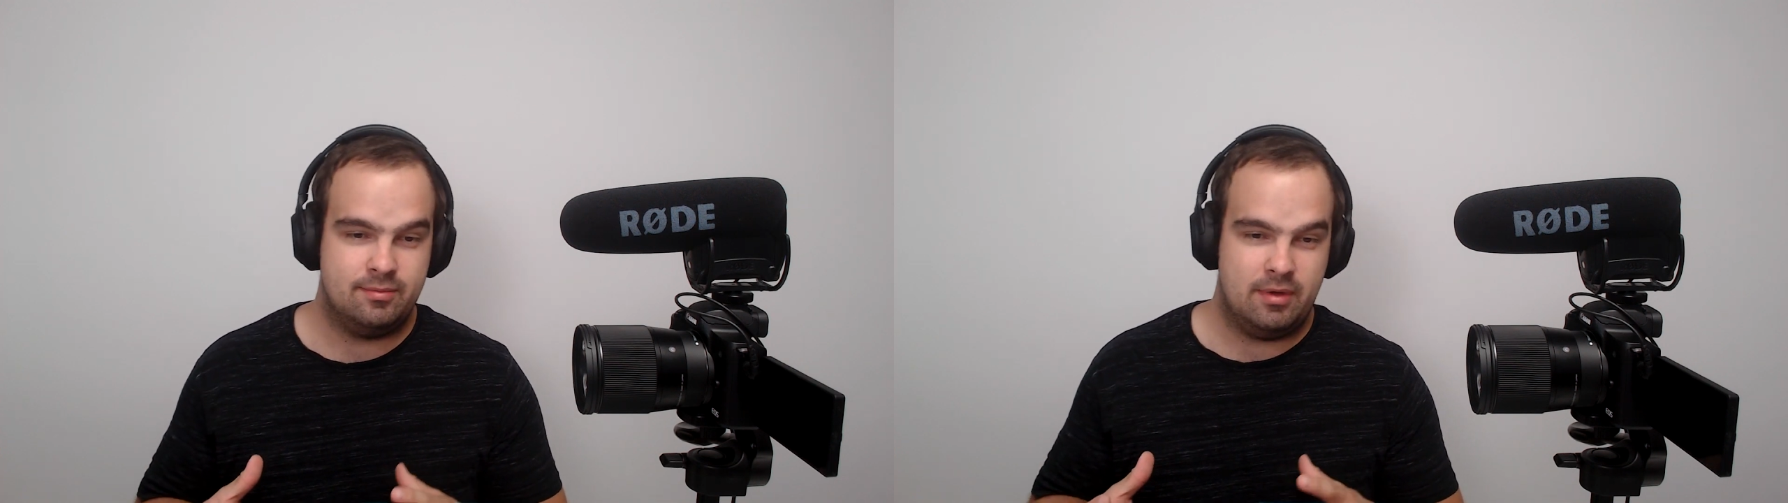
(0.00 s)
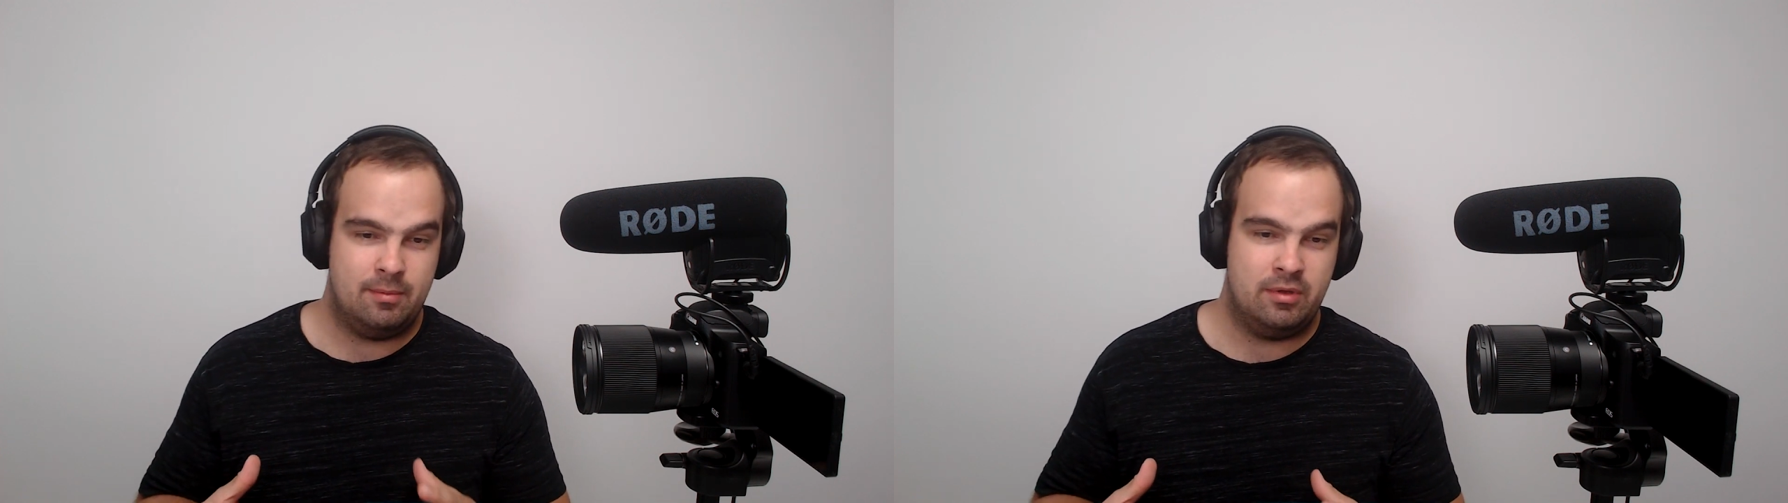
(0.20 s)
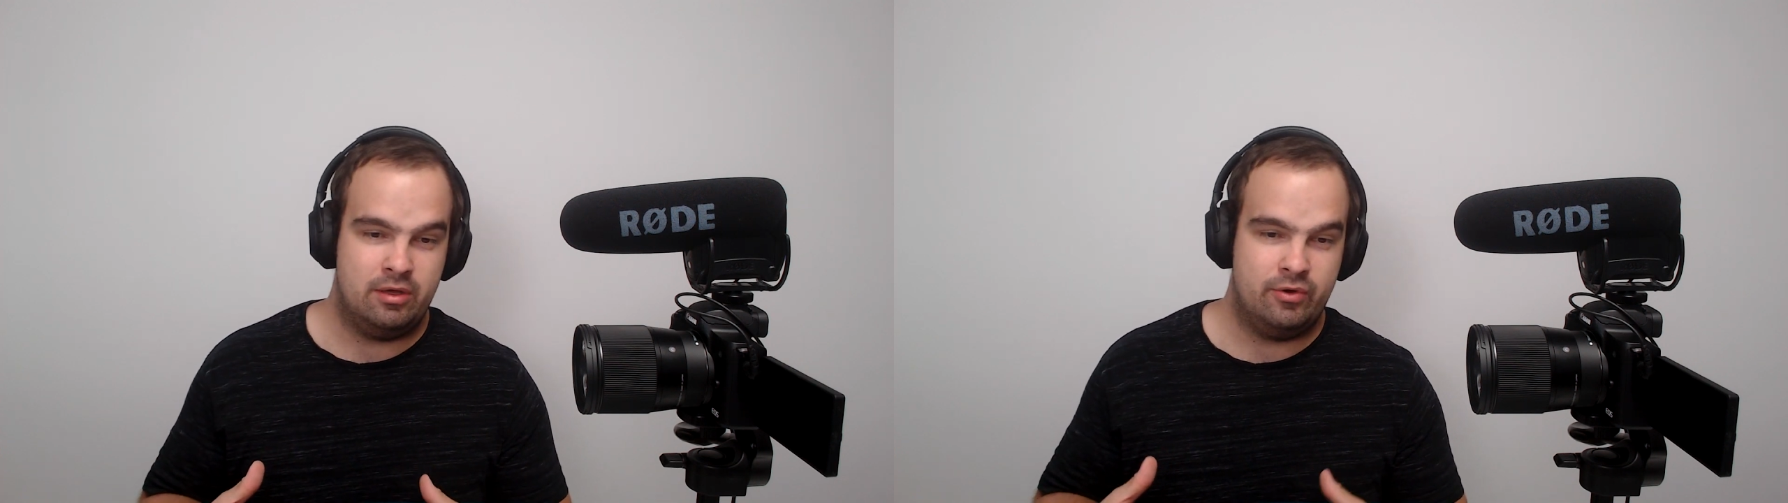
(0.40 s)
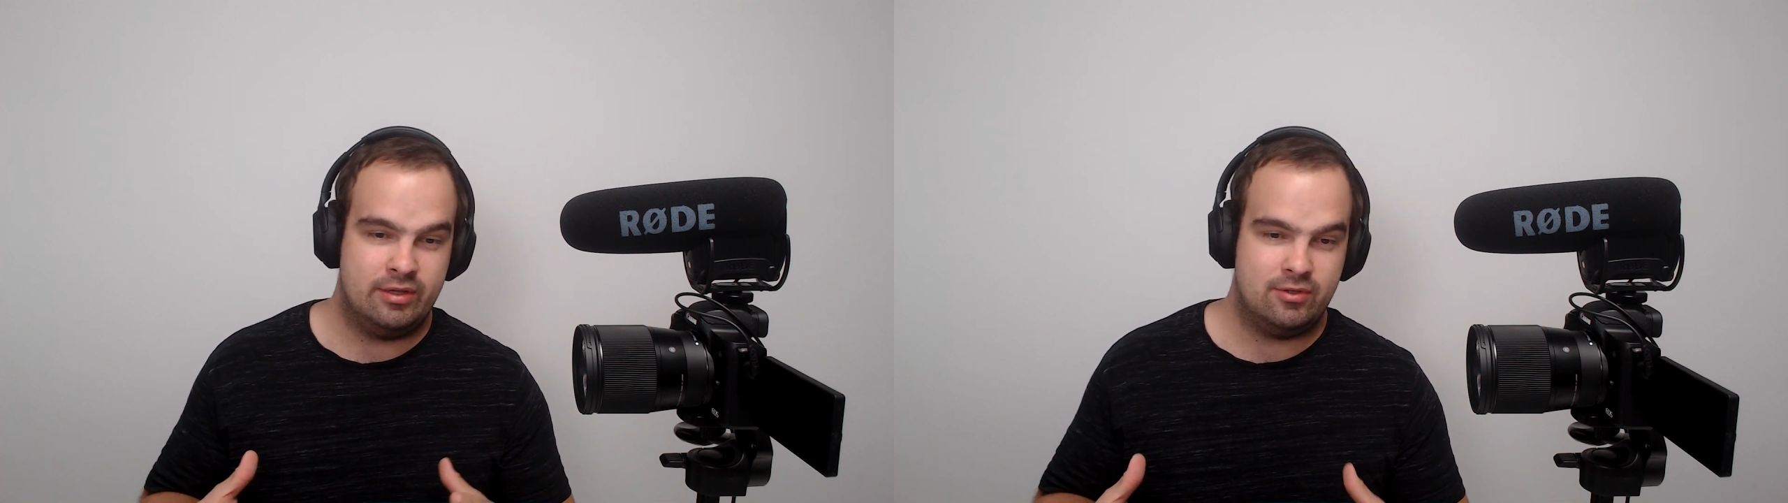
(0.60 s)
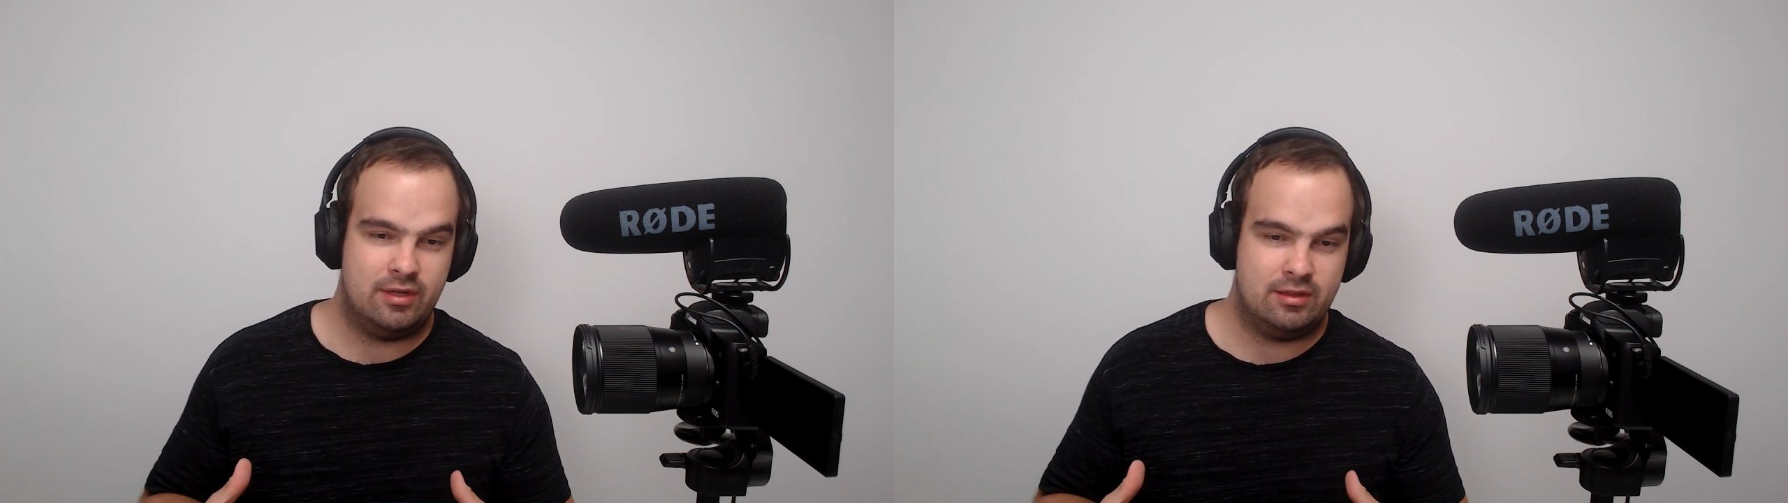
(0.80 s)
maybe
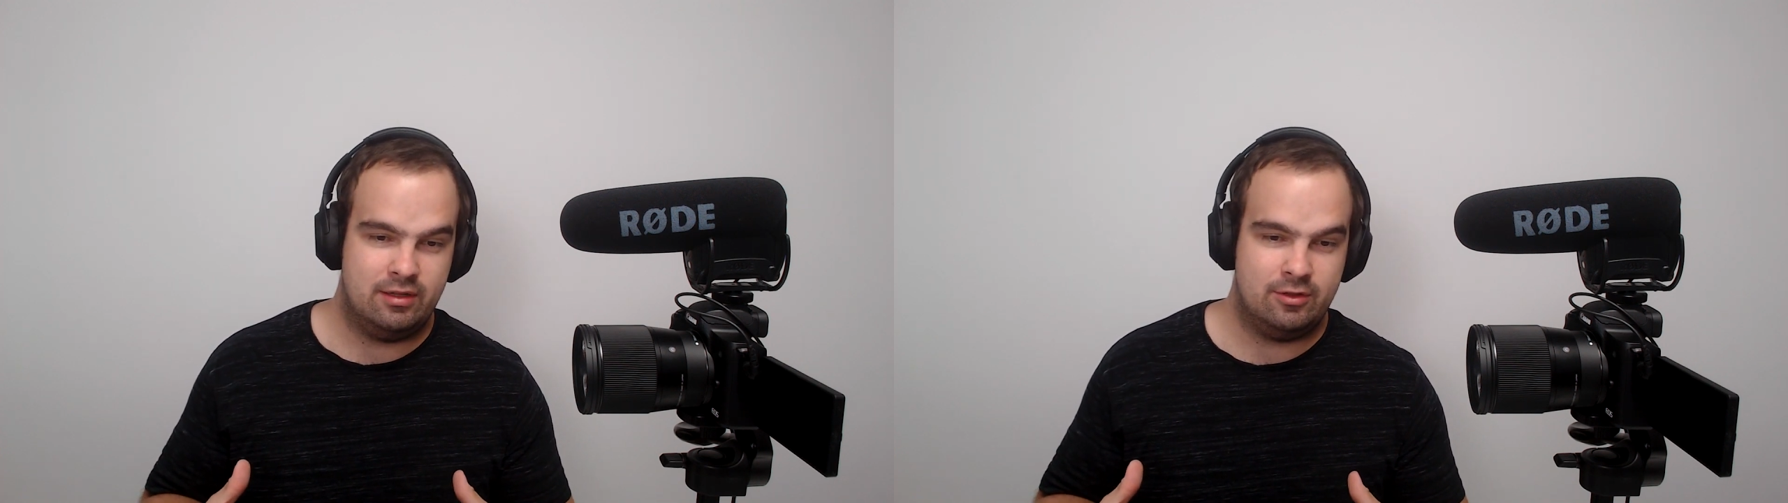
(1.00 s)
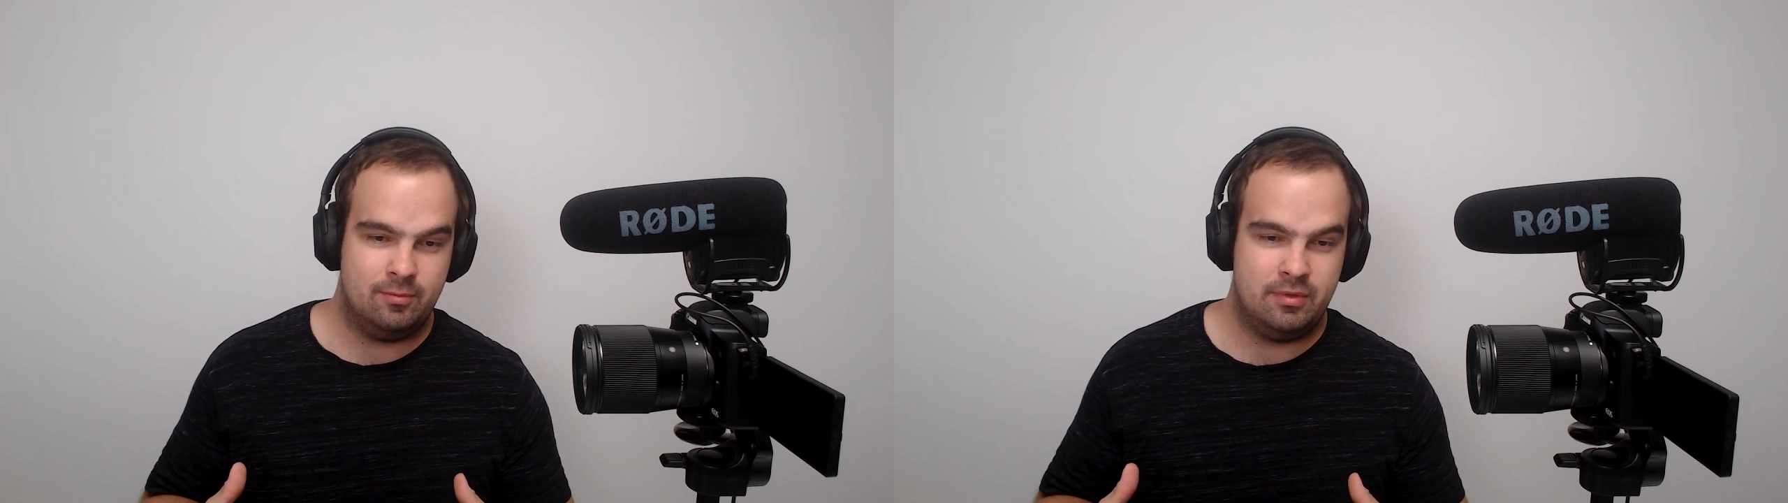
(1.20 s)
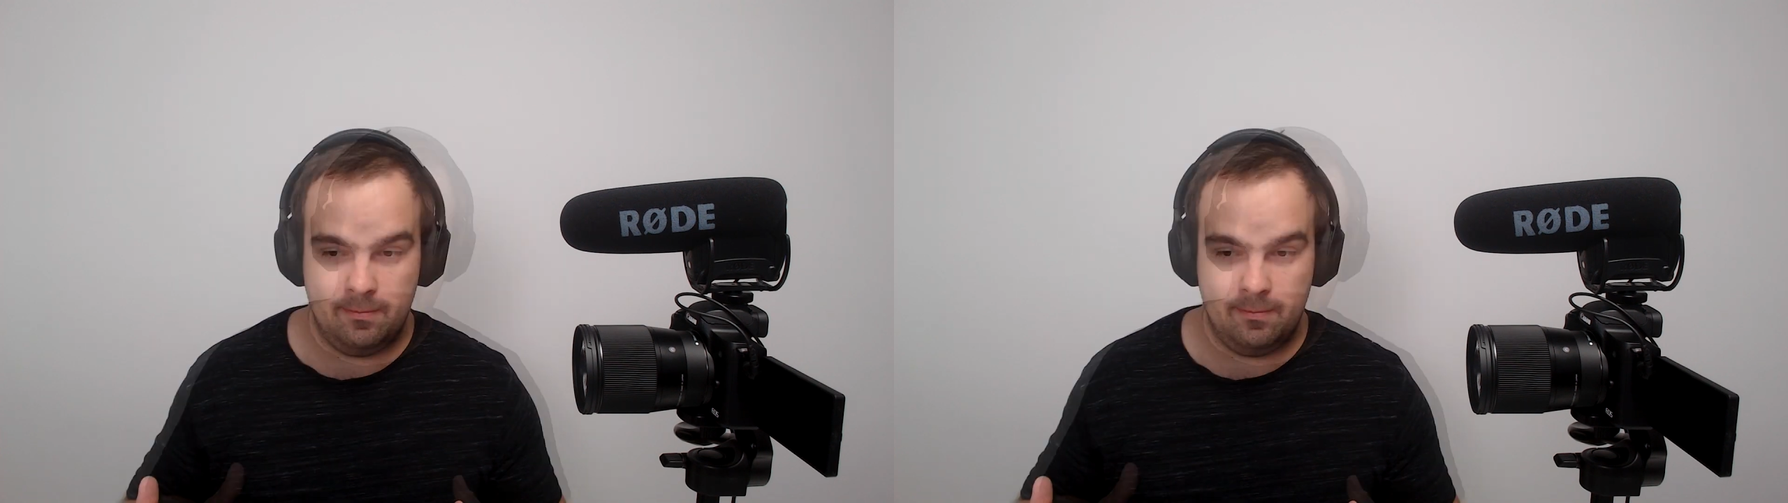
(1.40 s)
resonate a little bit.